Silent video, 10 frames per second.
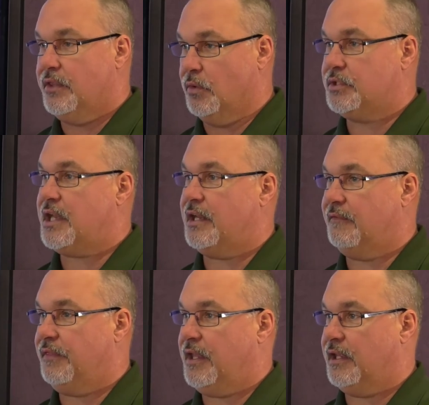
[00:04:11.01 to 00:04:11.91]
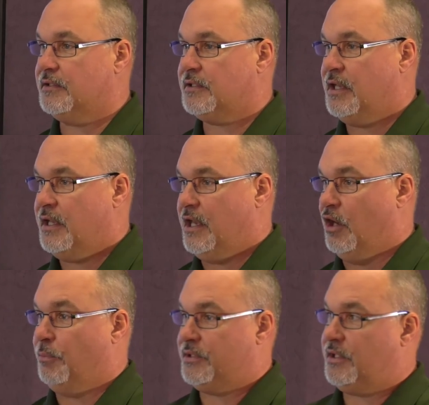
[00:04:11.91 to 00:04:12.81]
those kind of things
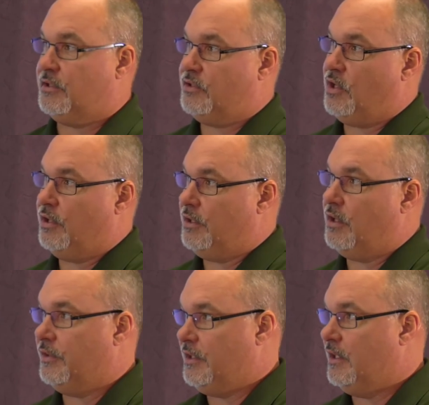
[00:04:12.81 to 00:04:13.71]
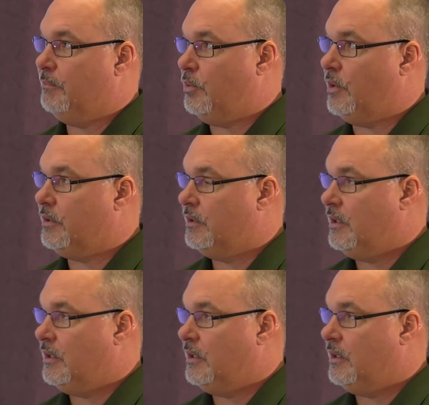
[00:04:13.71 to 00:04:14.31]
help us get started on the input.